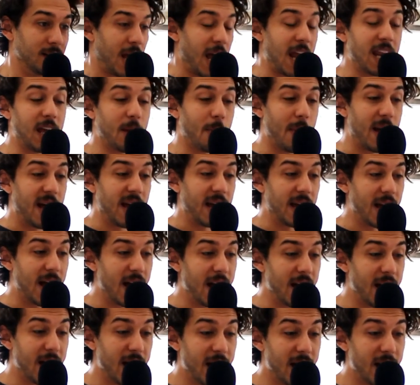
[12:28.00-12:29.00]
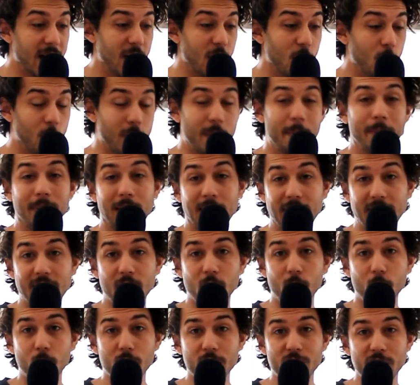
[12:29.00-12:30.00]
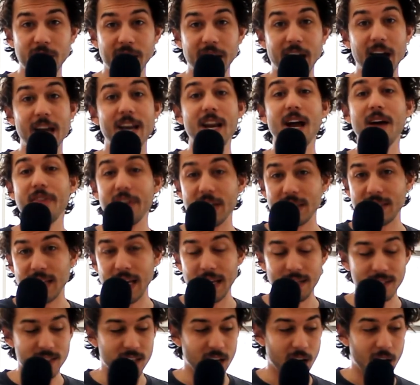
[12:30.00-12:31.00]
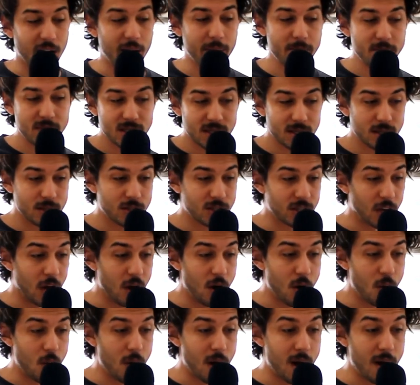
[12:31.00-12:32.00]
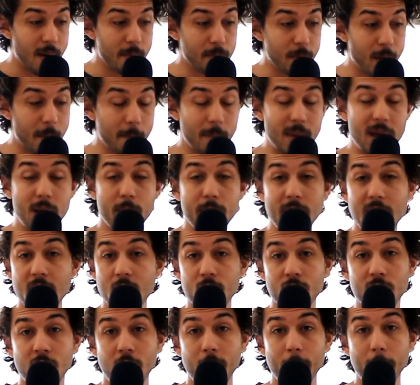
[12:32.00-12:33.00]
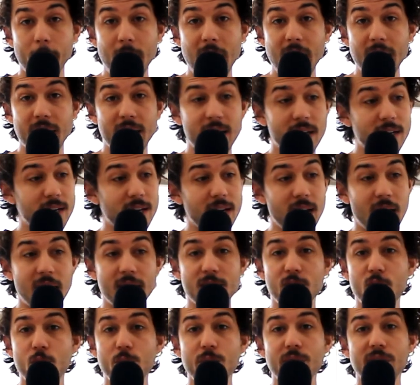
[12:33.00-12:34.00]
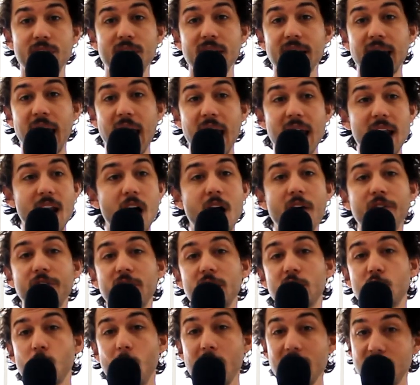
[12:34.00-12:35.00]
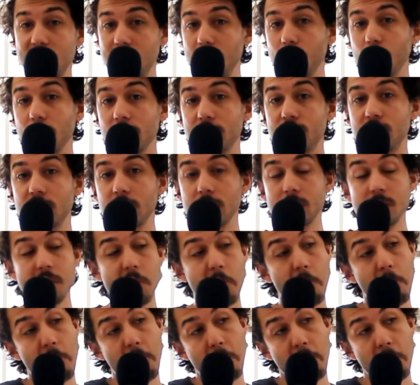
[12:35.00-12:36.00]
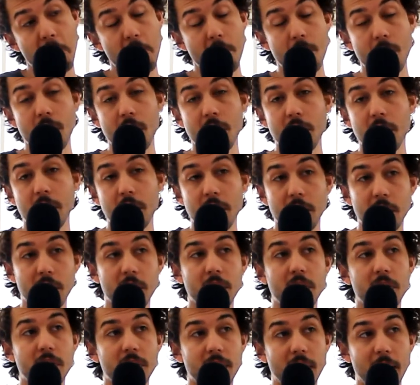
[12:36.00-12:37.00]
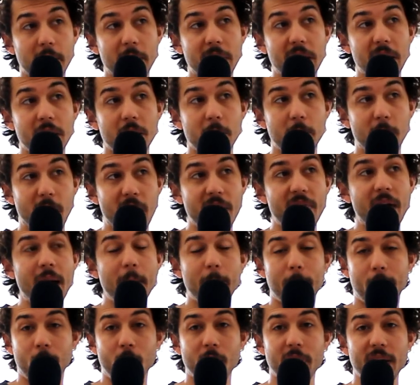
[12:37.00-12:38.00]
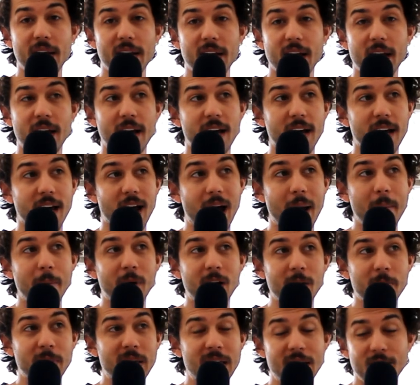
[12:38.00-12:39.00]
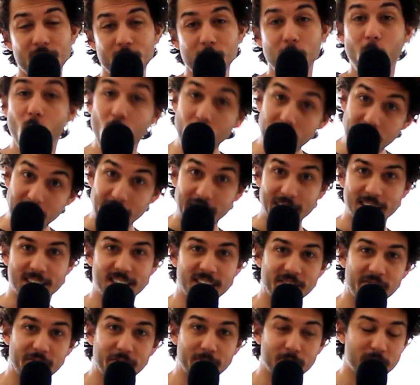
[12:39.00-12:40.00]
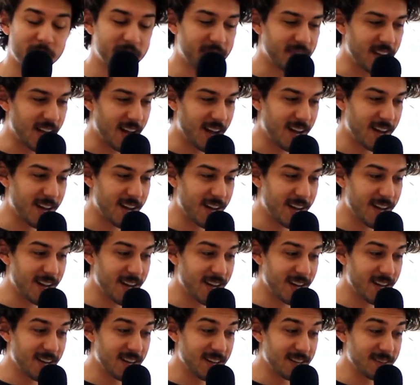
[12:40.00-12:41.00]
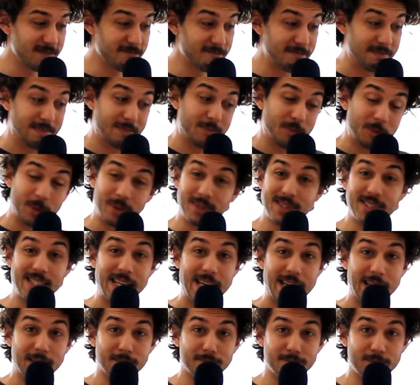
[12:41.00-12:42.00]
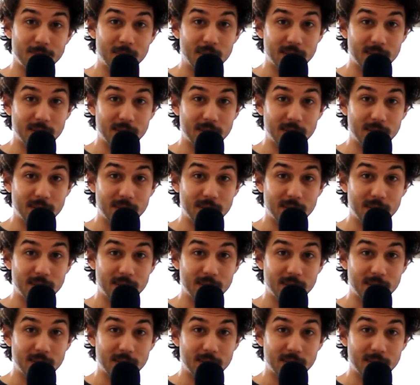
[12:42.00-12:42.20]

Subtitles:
Anyway, we're planning on watching it another 10 times. So maybe I'll come back and do this again after 20 watches. I mean, by that point, I might be even more negative. We'll see.